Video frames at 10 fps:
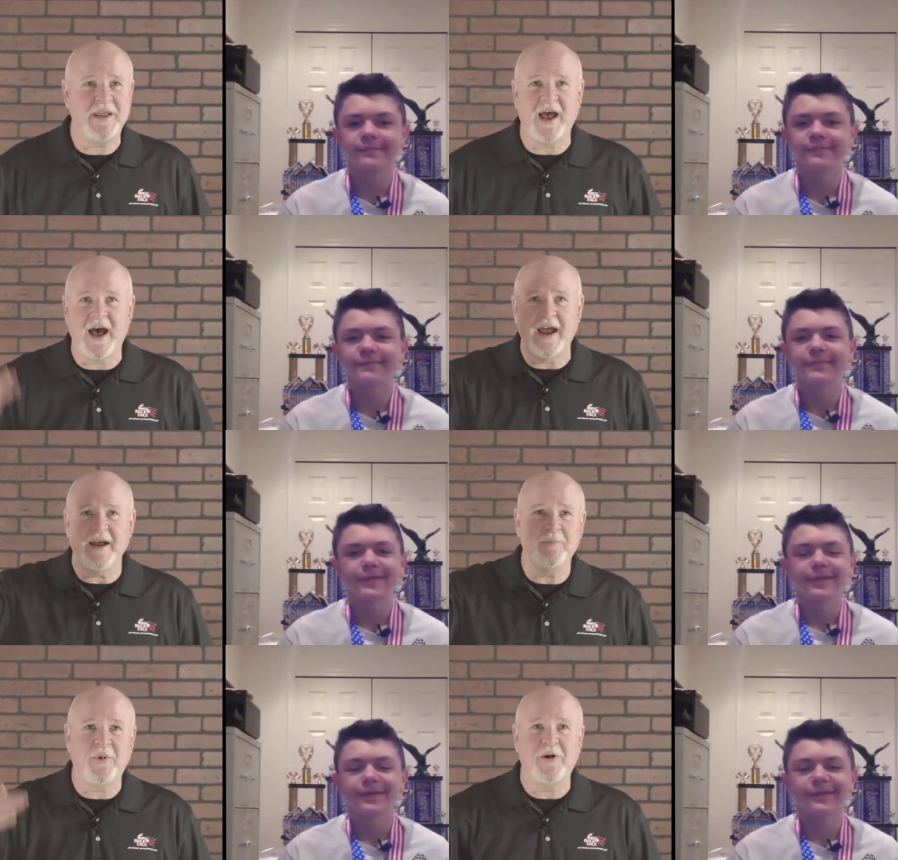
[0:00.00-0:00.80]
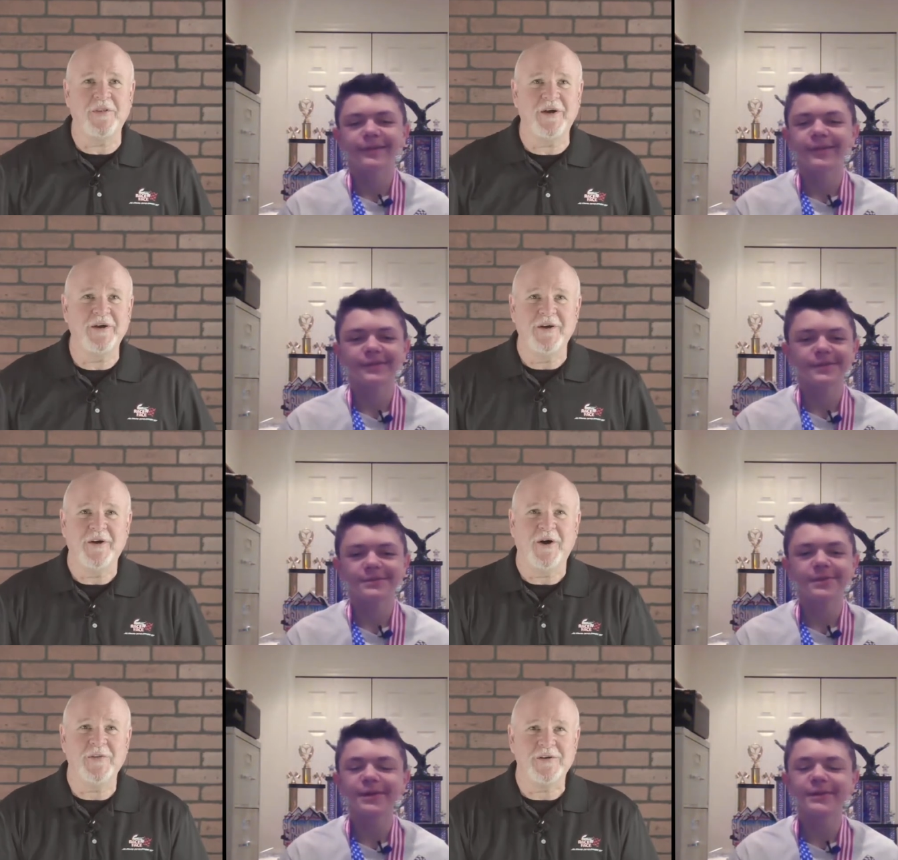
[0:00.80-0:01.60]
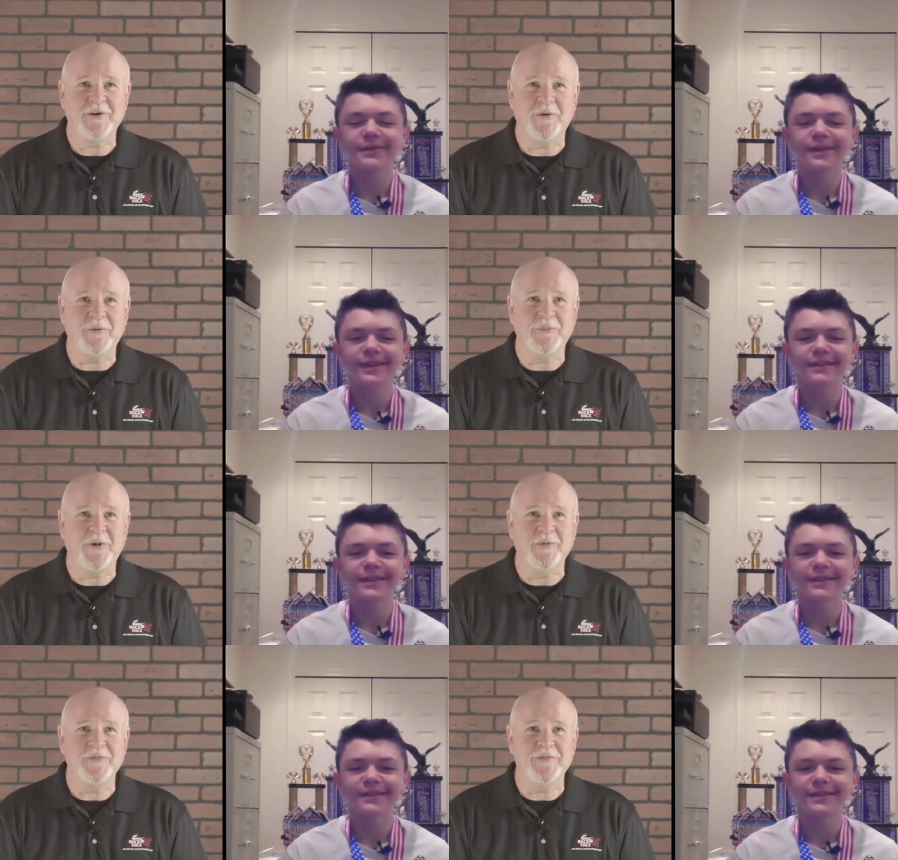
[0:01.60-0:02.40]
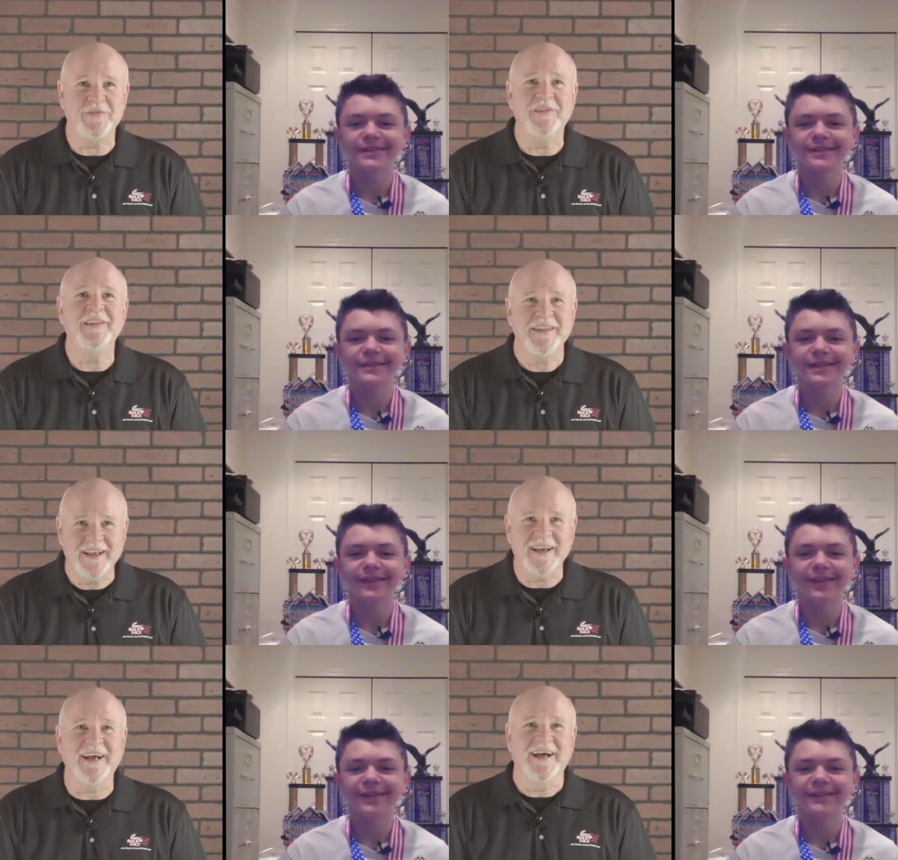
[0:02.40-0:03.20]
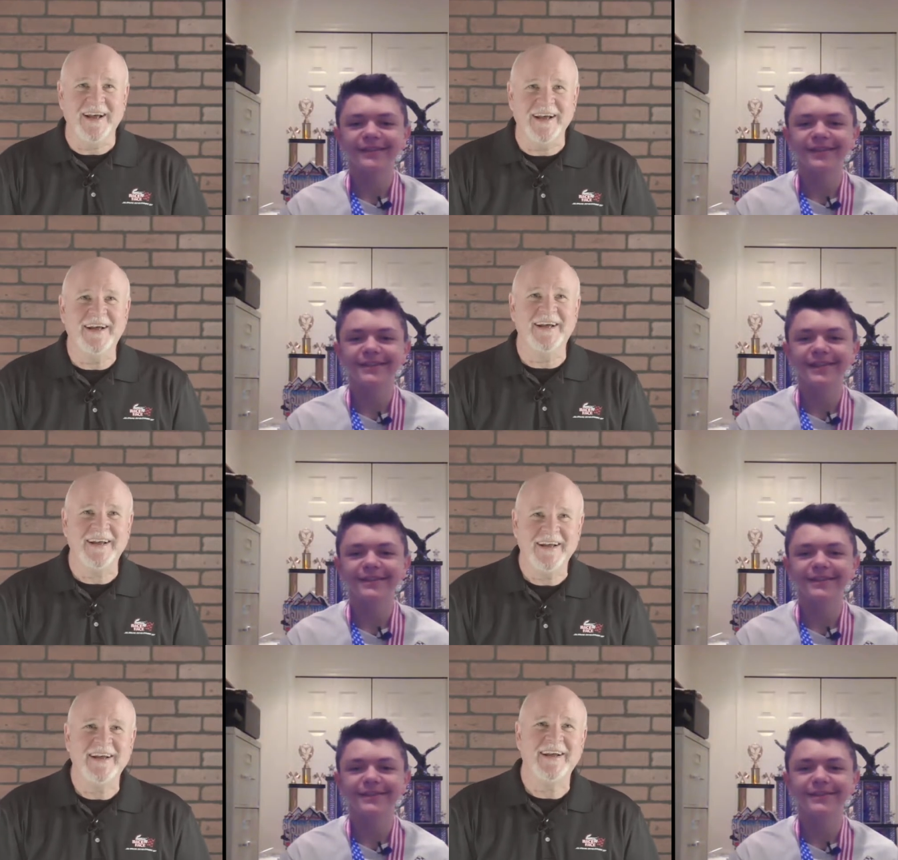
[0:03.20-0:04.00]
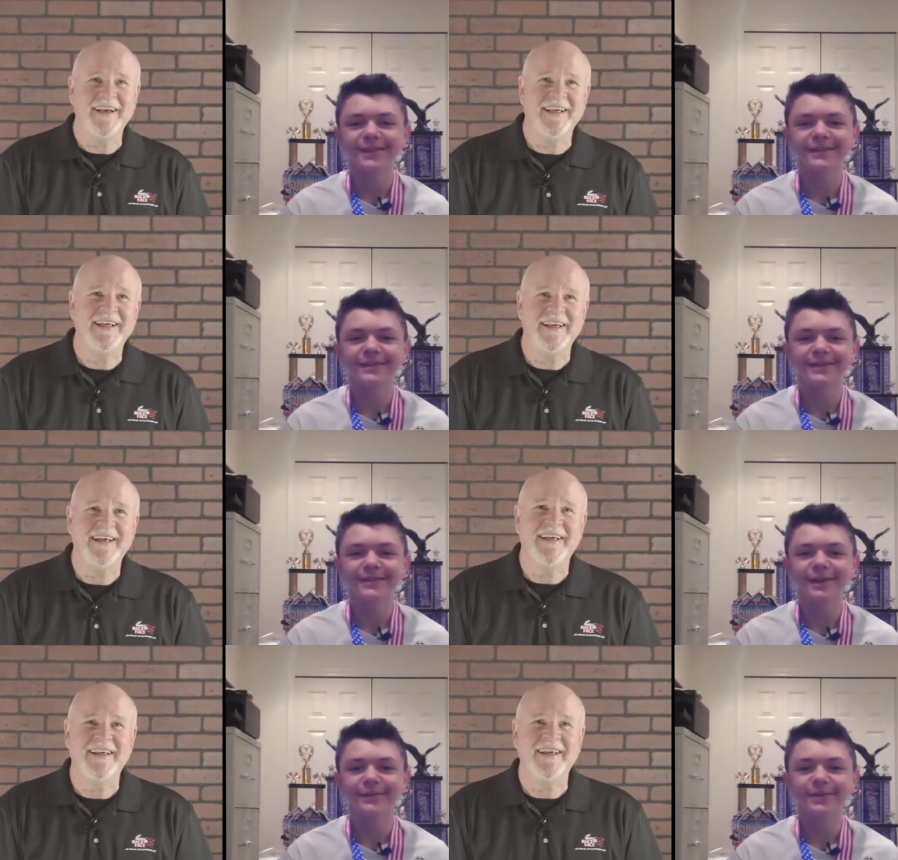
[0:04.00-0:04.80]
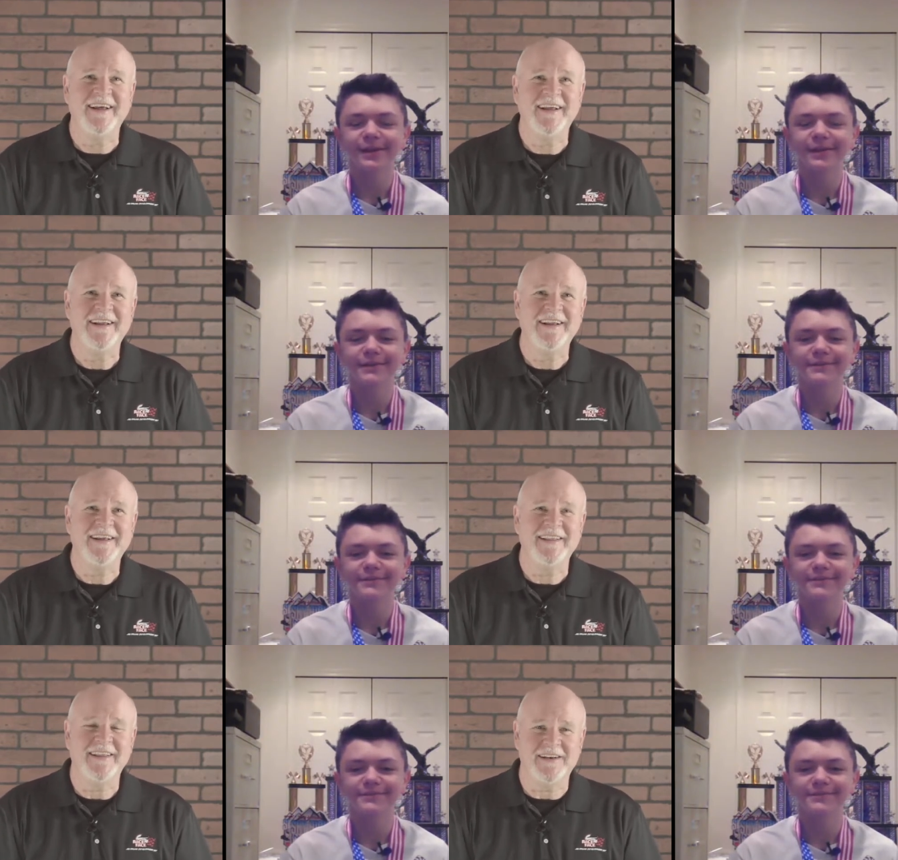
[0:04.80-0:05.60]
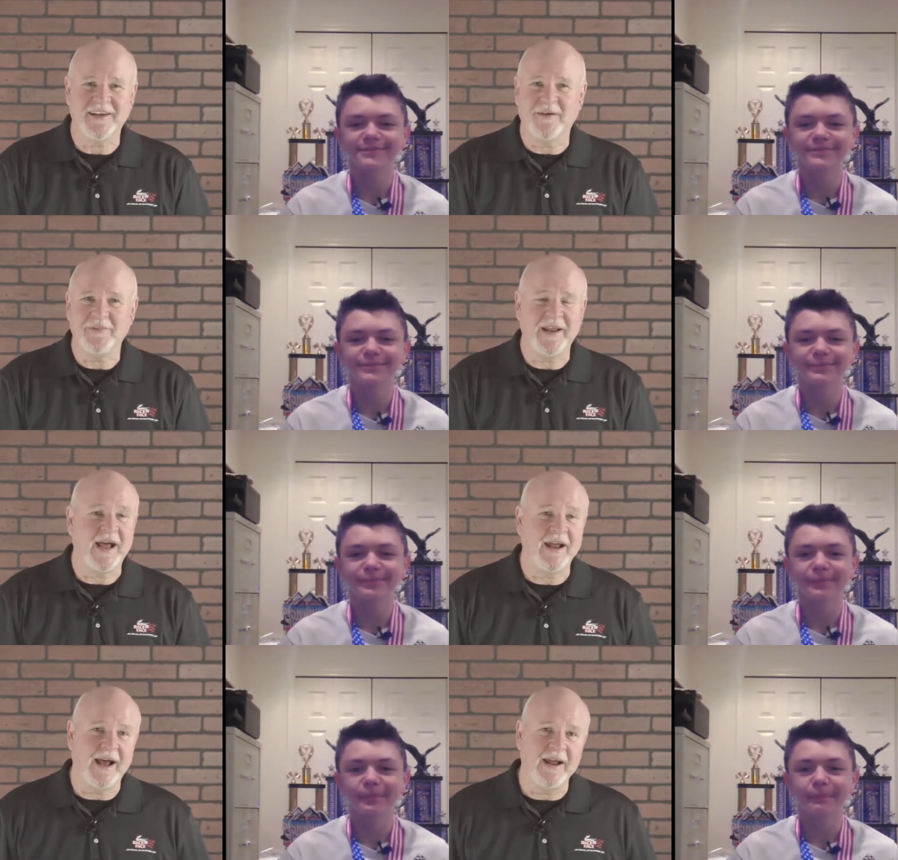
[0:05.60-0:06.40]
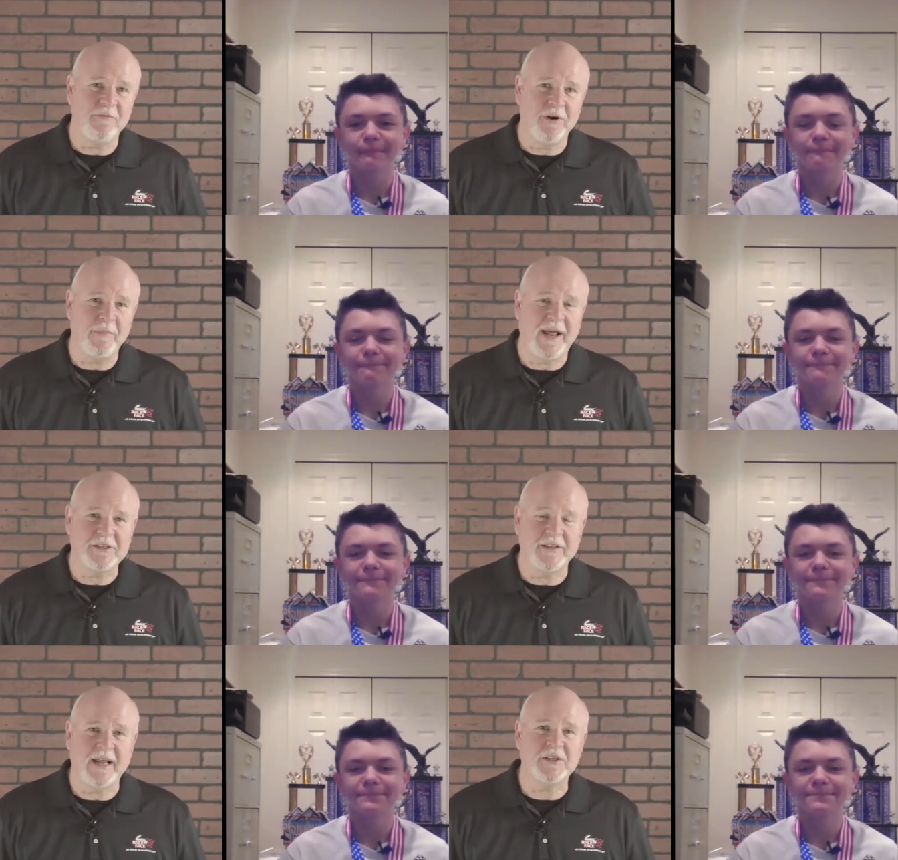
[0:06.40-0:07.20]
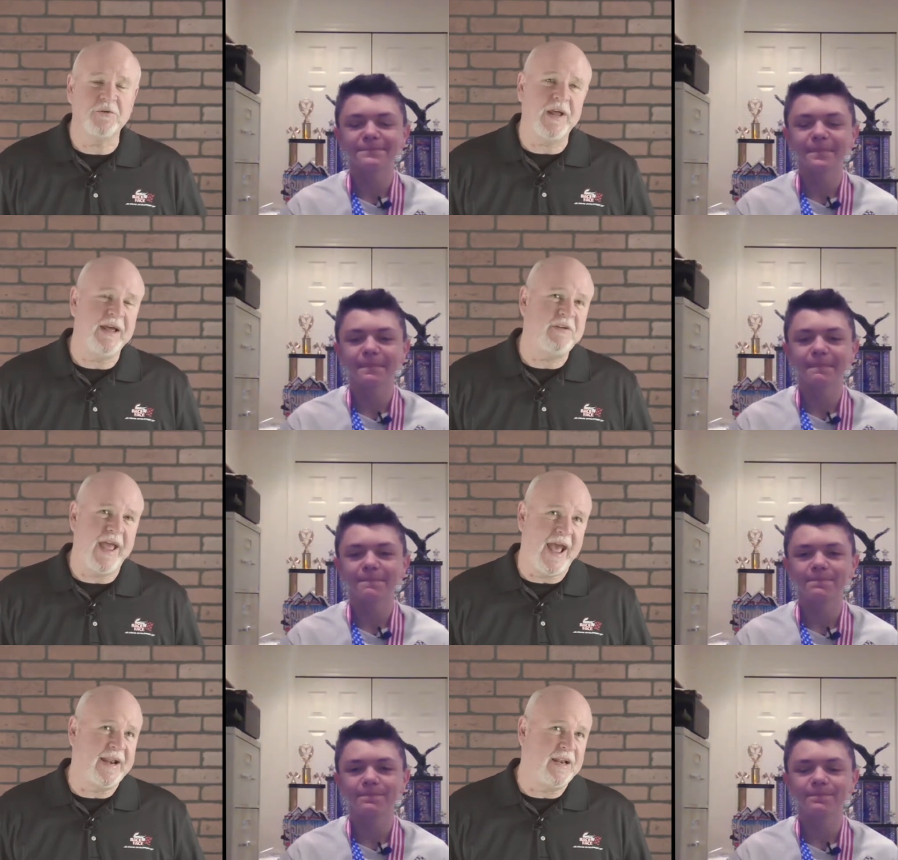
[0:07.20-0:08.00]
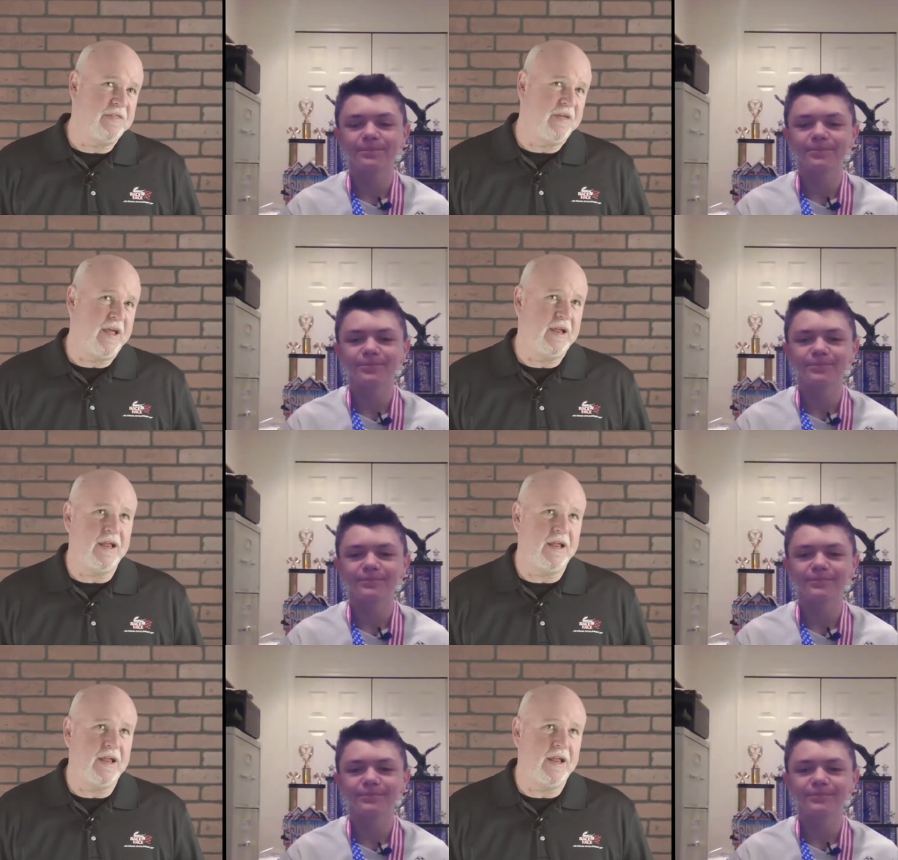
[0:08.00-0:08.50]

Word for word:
Speaker 1: high up on the. Nothing is better than that. That's
Speaker 2: yeah. That's like the that's like the top thing.
Speaker 1: The top thing. I, I would imagine that. So, have you had anything